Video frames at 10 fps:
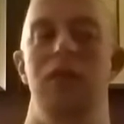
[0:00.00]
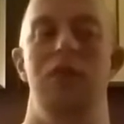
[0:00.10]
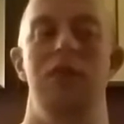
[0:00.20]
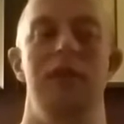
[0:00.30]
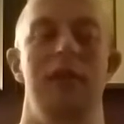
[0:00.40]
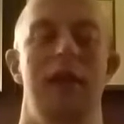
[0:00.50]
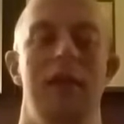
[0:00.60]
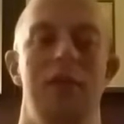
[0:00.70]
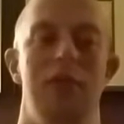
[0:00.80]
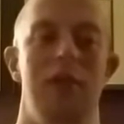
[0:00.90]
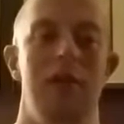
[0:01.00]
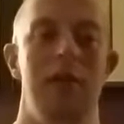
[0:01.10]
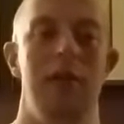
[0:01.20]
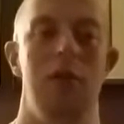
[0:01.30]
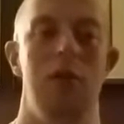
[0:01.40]
not saying that uh,
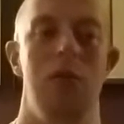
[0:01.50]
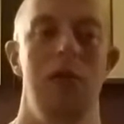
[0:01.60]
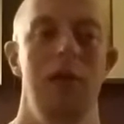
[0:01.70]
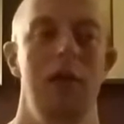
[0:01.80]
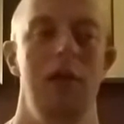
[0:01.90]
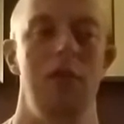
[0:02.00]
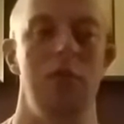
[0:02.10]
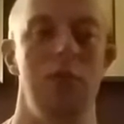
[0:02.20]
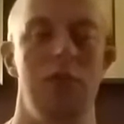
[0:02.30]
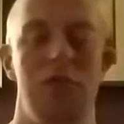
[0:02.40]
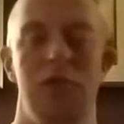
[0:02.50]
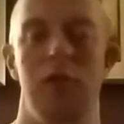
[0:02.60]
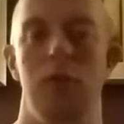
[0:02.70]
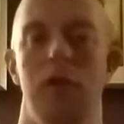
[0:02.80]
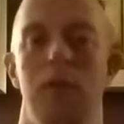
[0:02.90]
you know to diss
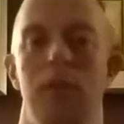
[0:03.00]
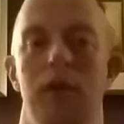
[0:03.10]
anyone,